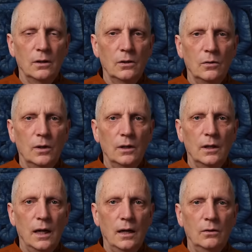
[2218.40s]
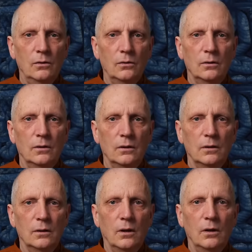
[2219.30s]
You are now
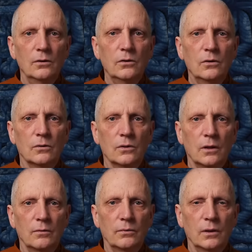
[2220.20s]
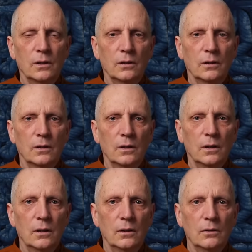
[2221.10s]
also suffering.
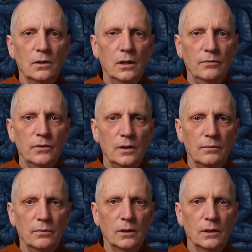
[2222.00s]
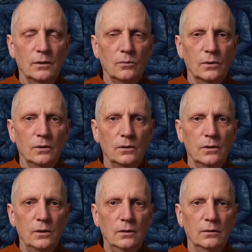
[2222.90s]
There's enough suffering in the world,
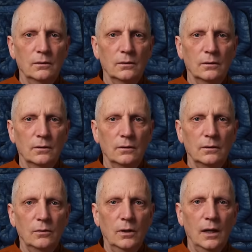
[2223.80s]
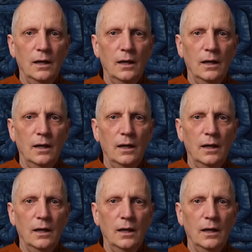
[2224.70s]
isn't there? Do you want